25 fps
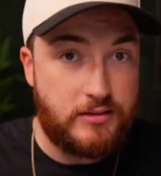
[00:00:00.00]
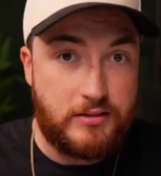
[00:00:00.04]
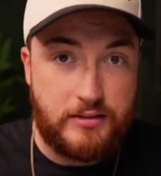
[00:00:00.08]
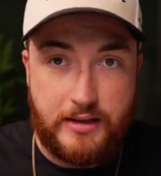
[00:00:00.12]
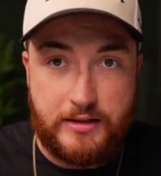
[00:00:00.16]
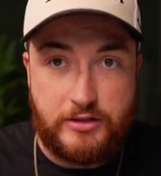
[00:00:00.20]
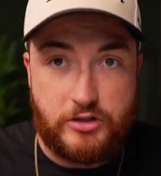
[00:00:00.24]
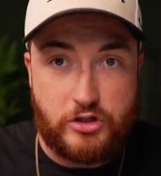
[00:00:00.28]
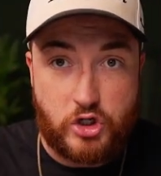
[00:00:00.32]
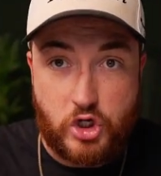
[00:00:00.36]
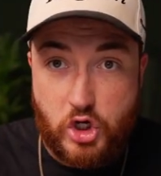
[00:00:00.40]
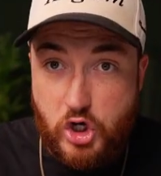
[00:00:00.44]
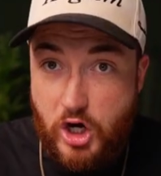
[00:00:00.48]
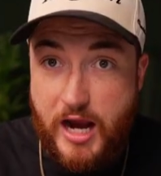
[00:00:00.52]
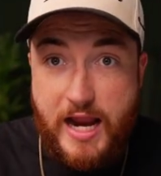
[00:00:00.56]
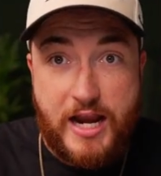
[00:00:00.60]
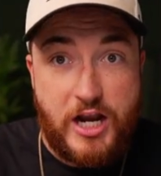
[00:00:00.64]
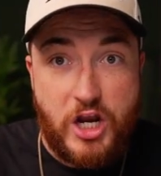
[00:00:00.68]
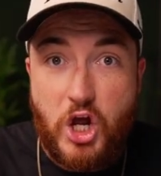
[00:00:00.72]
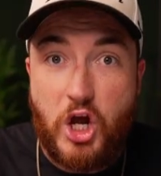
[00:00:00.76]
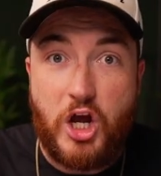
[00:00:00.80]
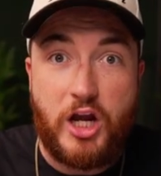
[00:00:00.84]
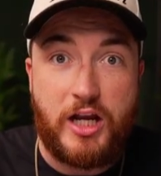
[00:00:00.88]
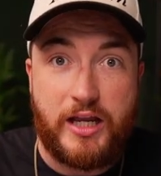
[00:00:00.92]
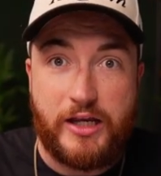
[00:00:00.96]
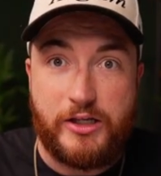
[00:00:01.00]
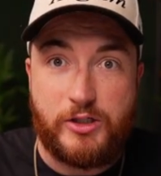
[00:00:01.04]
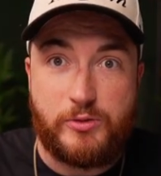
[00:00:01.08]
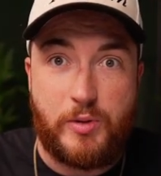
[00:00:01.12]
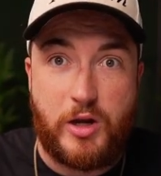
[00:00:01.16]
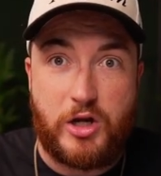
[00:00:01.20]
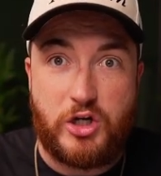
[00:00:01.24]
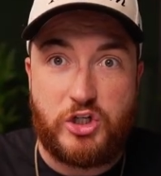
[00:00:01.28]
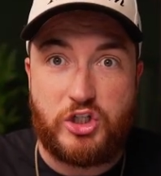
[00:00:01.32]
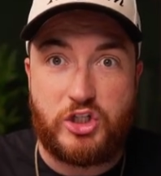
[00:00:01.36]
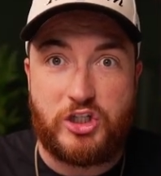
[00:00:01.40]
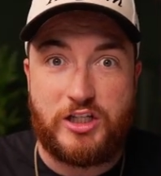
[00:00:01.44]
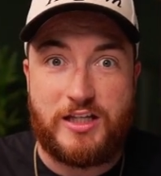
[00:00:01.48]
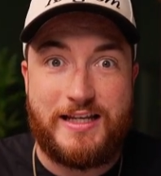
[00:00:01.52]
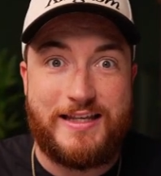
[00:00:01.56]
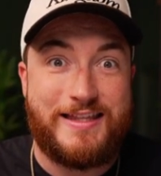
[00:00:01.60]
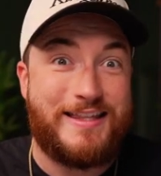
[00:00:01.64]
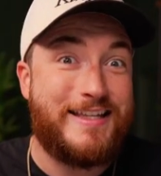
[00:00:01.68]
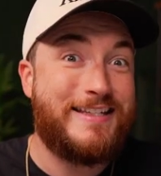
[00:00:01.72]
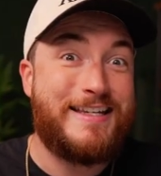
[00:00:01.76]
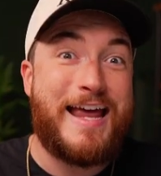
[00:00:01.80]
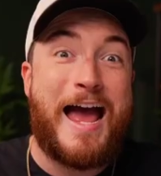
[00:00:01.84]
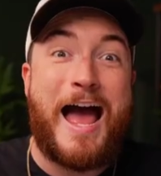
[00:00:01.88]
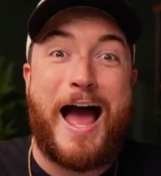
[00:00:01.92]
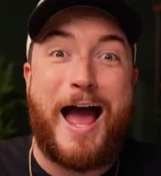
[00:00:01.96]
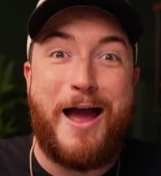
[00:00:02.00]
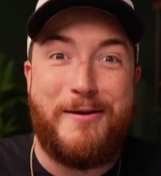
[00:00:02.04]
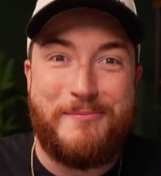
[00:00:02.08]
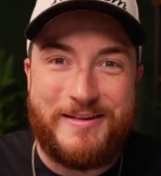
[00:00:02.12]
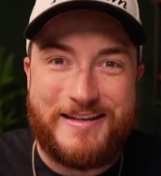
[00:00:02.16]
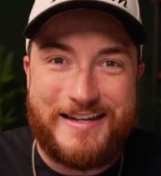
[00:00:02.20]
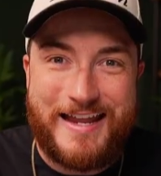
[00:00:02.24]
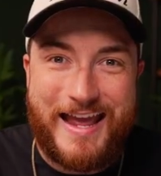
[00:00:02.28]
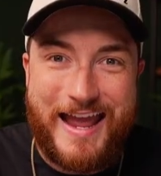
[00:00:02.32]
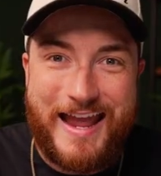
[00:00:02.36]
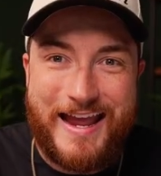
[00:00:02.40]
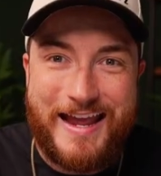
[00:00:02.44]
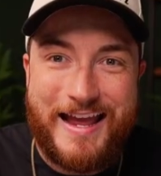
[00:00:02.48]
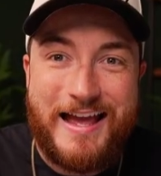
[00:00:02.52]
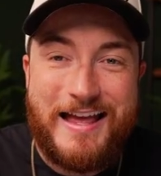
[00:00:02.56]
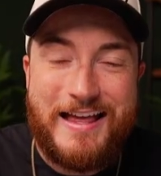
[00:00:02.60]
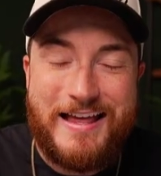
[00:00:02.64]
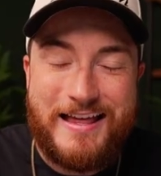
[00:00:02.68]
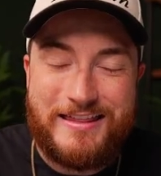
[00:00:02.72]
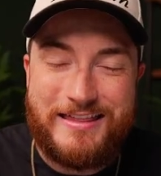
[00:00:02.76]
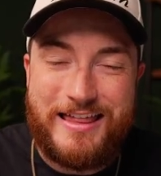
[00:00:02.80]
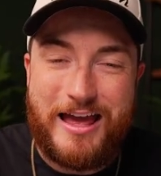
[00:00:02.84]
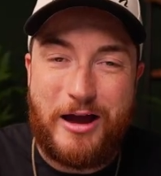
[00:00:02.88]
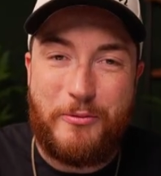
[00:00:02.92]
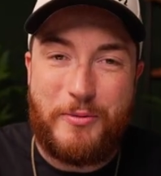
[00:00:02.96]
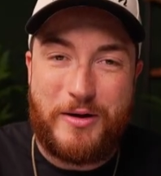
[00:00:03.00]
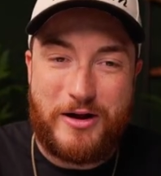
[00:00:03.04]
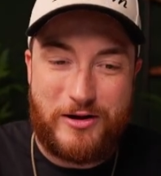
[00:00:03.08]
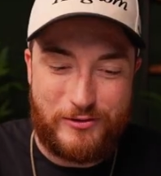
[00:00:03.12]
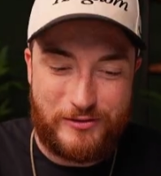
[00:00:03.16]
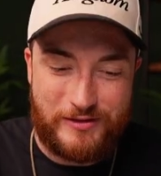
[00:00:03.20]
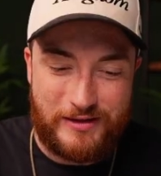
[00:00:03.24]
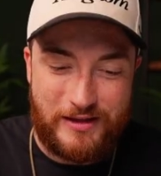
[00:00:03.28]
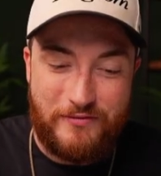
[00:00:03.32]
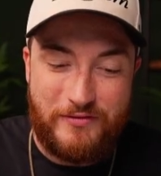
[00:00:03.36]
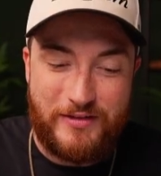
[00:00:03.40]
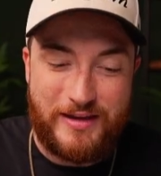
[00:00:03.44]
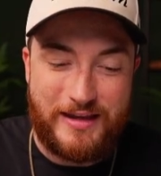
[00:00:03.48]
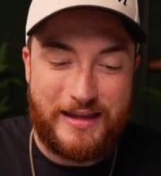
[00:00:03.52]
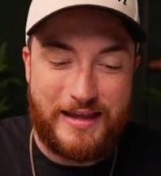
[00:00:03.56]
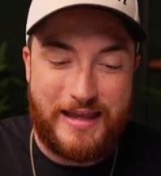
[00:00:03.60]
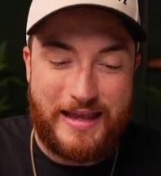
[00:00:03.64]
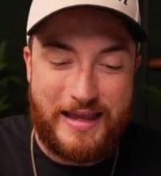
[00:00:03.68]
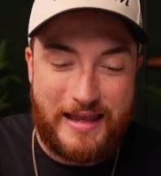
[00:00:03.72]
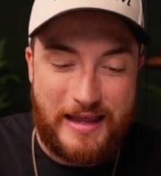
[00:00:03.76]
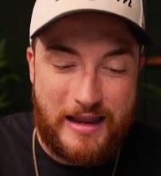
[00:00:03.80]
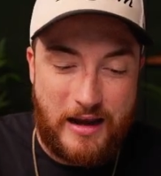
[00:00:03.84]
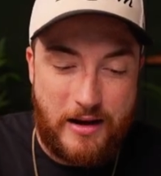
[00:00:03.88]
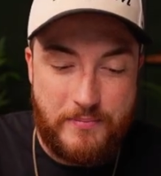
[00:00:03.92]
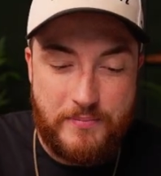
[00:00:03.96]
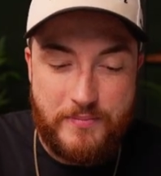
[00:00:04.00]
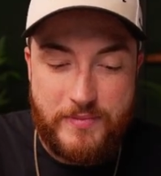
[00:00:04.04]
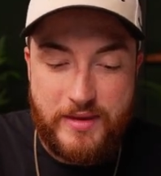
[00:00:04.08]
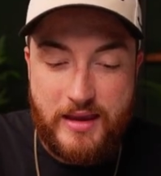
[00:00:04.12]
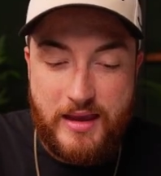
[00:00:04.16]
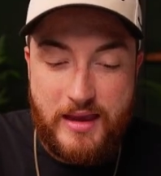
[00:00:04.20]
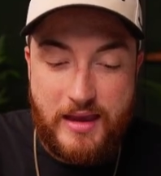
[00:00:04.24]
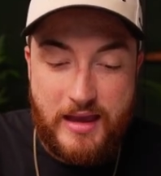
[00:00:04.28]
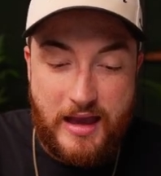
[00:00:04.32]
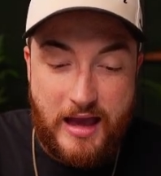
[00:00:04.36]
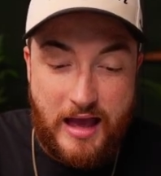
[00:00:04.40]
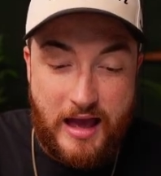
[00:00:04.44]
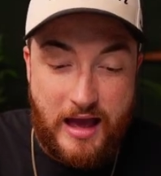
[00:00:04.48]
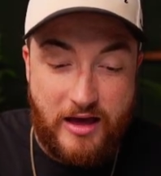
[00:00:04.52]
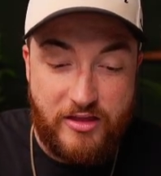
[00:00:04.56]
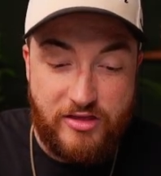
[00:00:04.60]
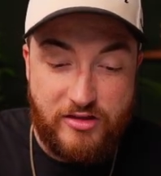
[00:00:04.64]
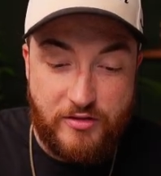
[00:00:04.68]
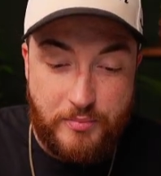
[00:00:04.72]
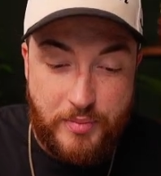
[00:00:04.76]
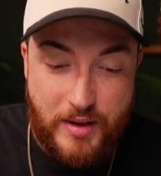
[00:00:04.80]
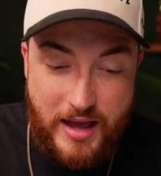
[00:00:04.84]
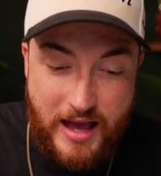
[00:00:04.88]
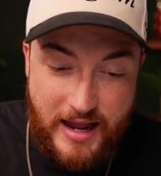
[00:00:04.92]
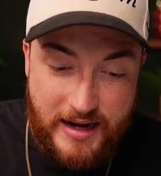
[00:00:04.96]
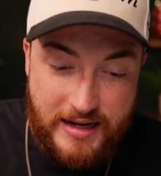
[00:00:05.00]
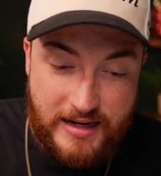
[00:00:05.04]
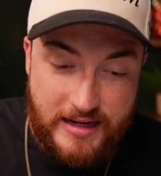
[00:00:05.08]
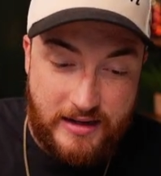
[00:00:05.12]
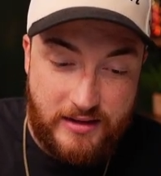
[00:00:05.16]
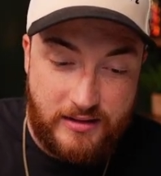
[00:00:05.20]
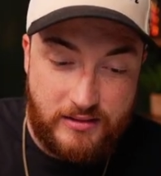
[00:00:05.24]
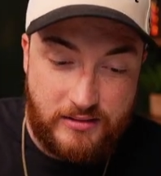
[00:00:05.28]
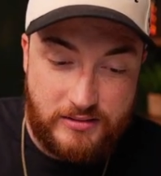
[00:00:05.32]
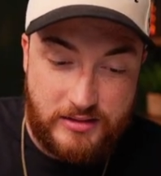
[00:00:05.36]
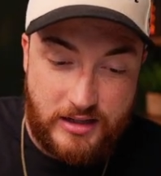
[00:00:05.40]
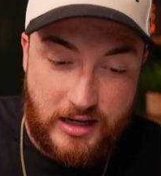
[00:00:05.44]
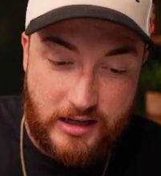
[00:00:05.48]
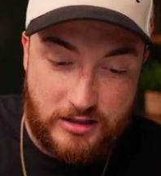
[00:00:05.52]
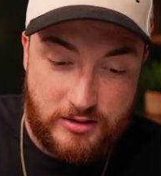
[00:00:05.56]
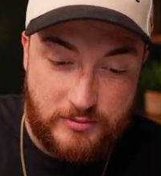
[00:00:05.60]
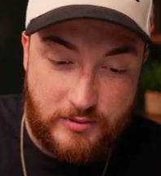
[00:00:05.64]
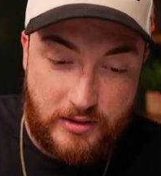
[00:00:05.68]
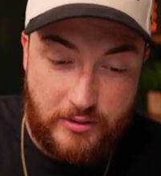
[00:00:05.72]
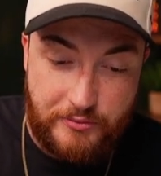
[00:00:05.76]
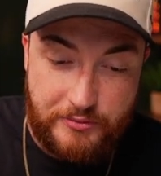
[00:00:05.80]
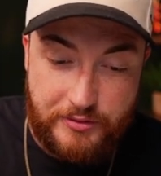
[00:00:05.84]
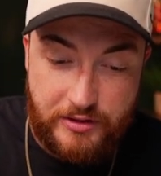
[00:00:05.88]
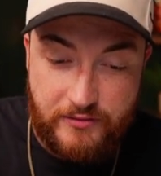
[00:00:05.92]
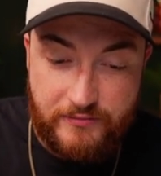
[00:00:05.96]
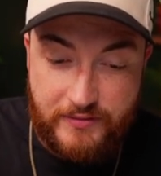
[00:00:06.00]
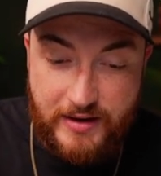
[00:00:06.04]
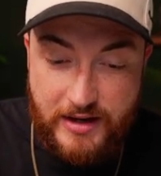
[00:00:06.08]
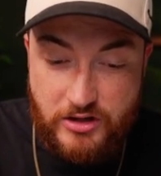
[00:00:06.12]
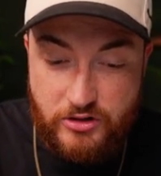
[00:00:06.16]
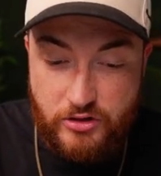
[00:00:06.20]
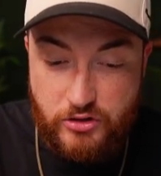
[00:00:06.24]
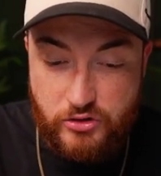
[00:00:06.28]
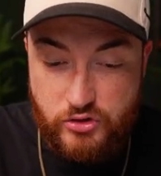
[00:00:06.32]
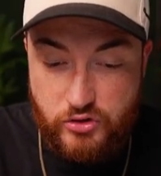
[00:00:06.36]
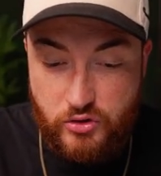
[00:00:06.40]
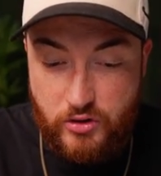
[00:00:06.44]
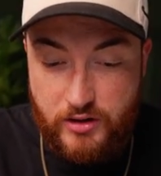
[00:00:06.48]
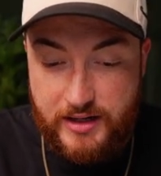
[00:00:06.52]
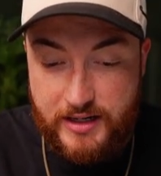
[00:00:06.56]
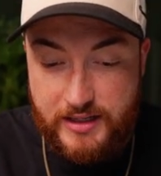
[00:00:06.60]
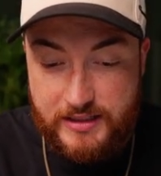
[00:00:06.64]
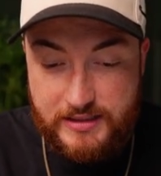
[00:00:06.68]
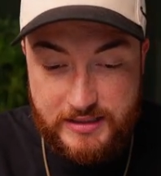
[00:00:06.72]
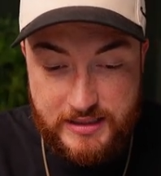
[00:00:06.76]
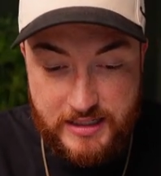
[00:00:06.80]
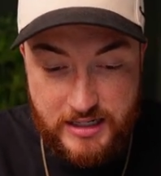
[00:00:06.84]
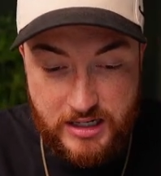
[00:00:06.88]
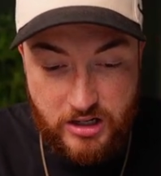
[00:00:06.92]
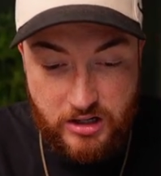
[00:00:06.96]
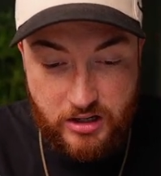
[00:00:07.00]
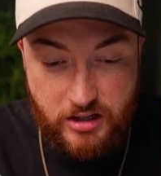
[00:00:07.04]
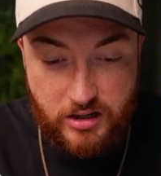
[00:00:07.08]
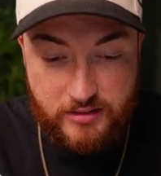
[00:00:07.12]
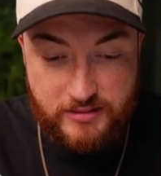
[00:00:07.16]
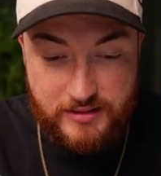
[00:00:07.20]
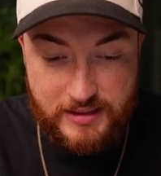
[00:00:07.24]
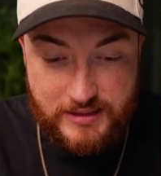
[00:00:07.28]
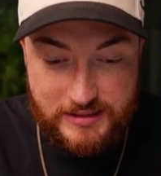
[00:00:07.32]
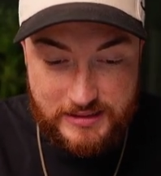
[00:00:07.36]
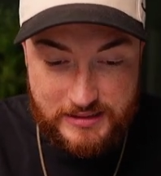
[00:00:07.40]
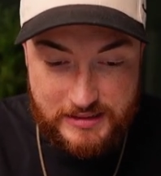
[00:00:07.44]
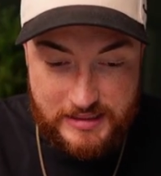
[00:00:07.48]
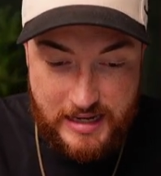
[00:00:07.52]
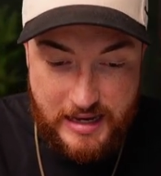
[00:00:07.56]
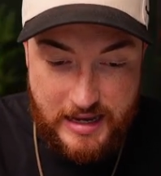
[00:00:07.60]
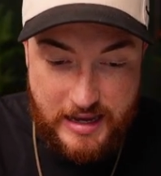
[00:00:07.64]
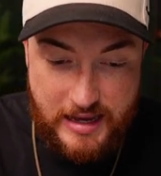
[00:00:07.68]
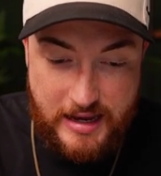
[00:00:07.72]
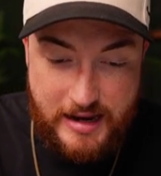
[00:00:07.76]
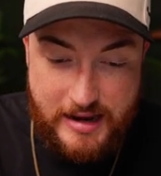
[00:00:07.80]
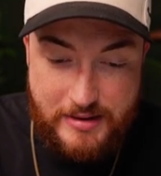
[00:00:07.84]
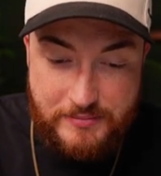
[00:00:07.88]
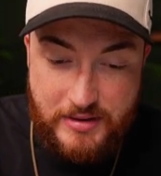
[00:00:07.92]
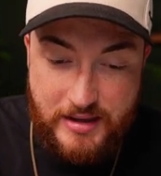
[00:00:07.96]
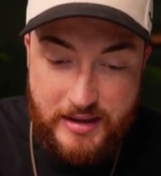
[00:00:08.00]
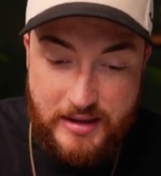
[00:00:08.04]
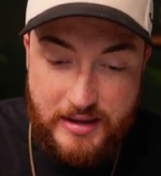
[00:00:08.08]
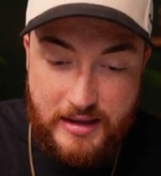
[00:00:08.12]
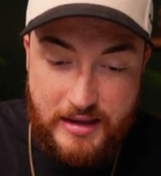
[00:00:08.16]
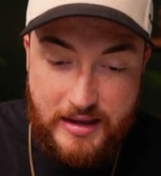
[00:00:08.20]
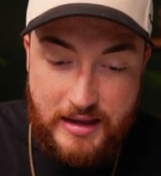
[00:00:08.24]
It's a great hook, especially in the time and day that we are living in. The body talks about, I want to invite you to join us here this time.